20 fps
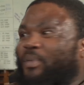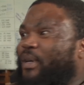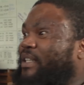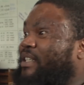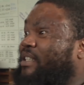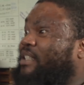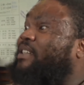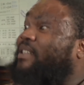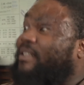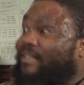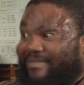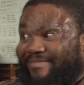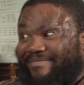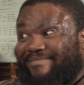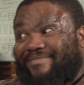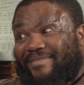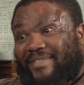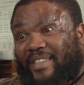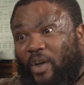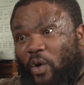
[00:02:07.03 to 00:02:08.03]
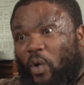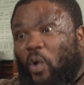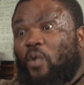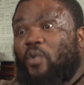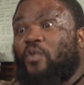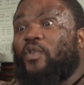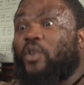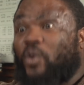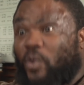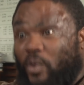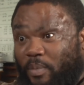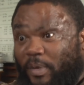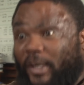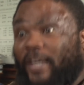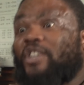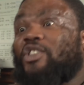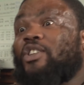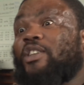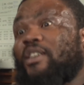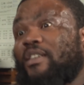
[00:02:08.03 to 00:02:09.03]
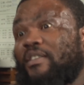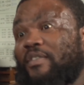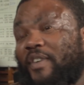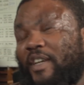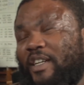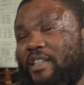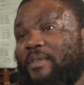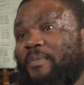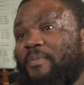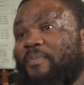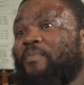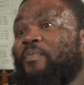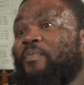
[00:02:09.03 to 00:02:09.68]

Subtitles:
but the overall picture of it.